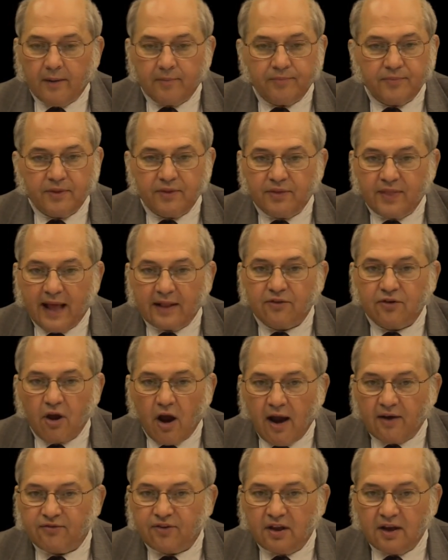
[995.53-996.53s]
that's
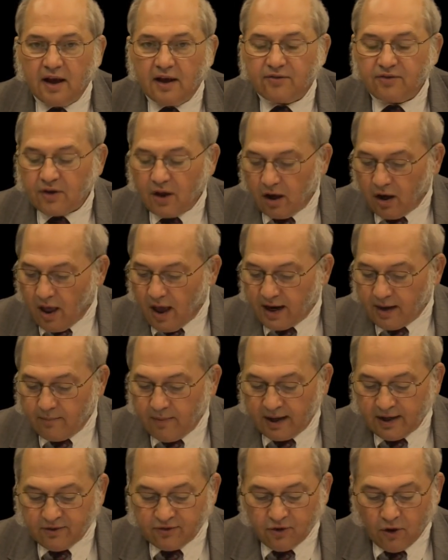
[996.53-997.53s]
costing us a lot of money.